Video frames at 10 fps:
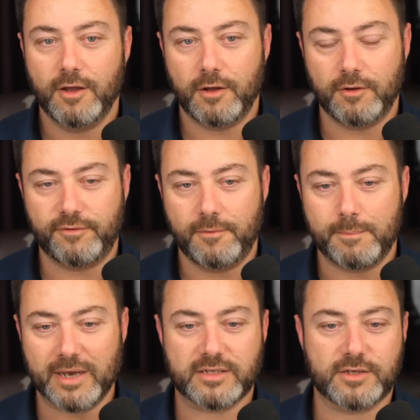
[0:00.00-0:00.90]
of
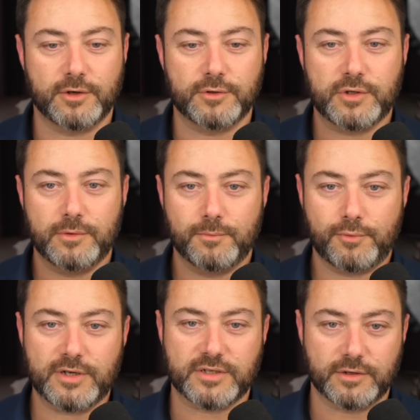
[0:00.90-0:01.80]
Mexico's
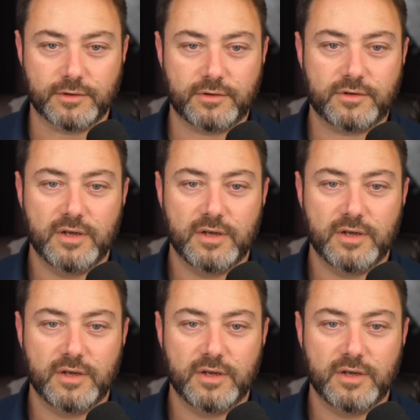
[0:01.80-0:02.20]
president,